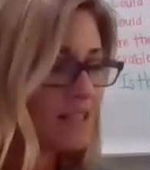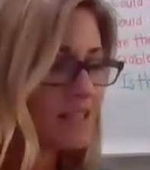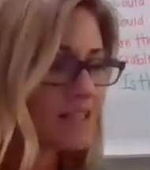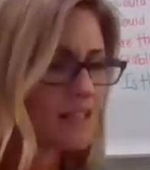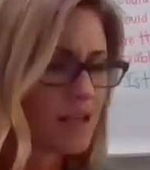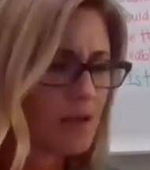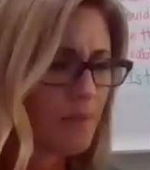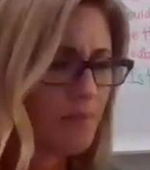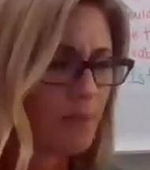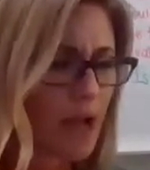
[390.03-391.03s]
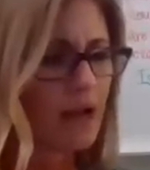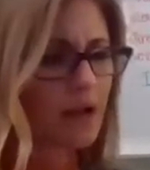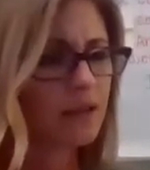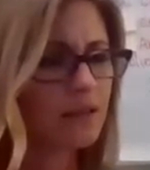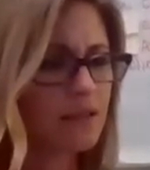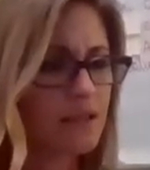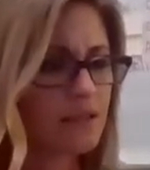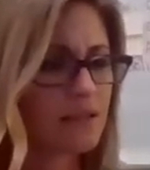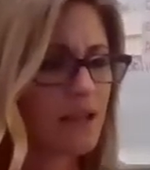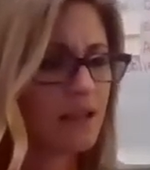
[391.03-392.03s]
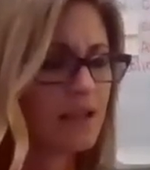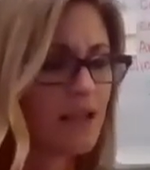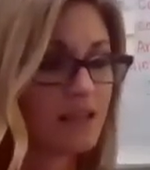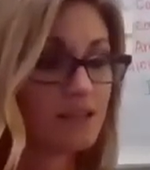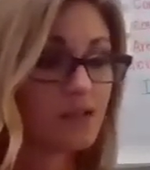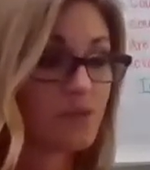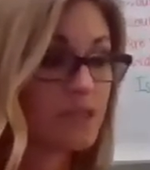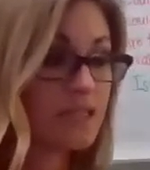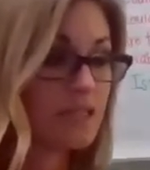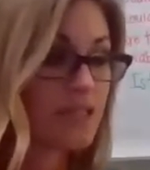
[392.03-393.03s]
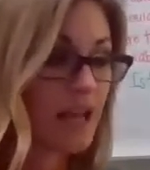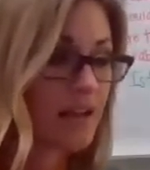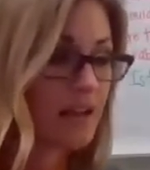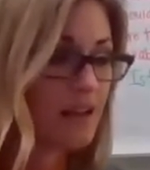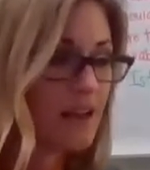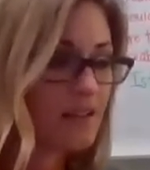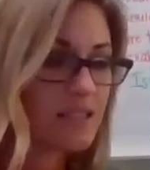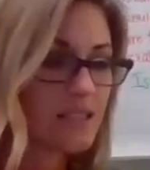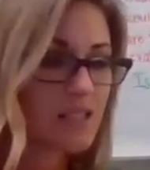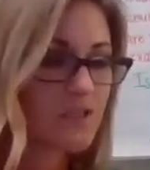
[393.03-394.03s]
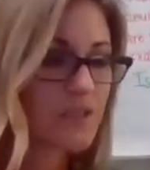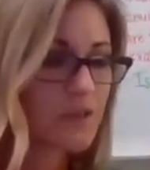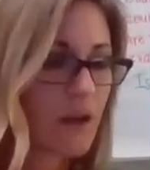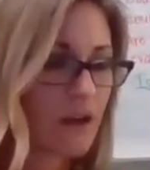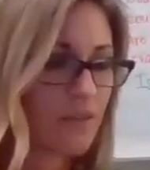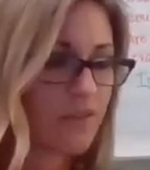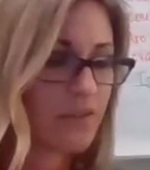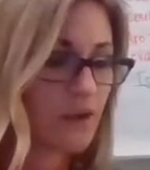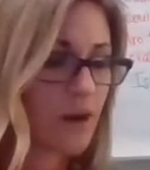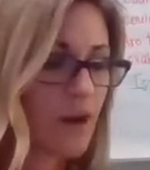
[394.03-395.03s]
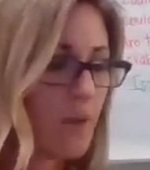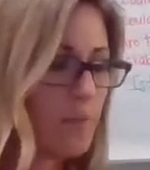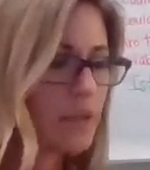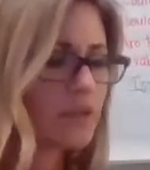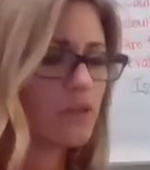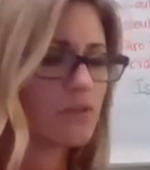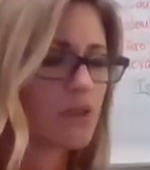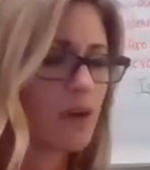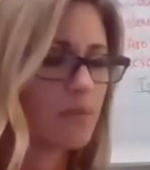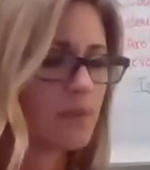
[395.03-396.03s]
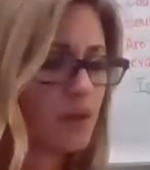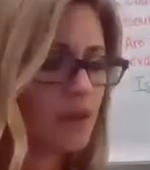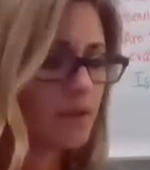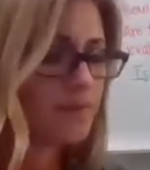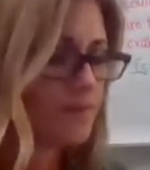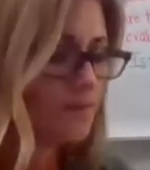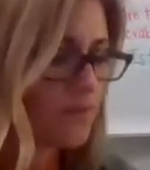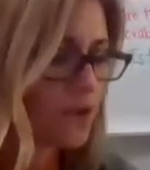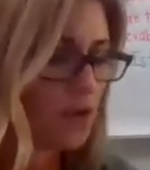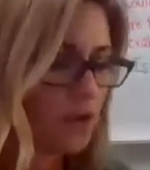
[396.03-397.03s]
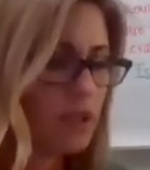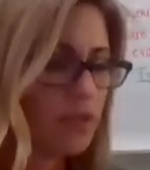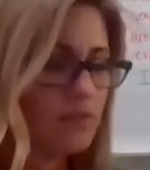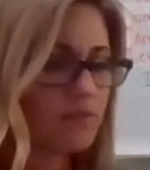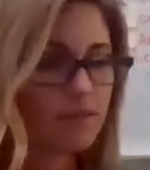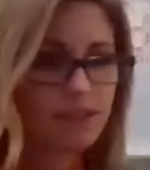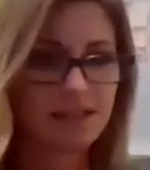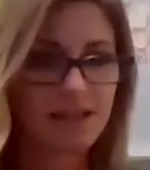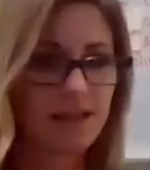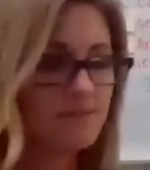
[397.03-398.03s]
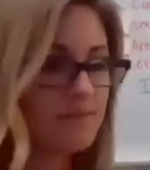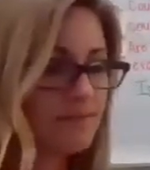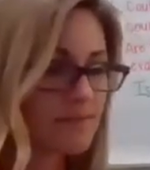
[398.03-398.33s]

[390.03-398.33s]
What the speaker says: Stand back, he said, and squeezed again. The seeds flew out on the floor. Pick those up. Huey, he said.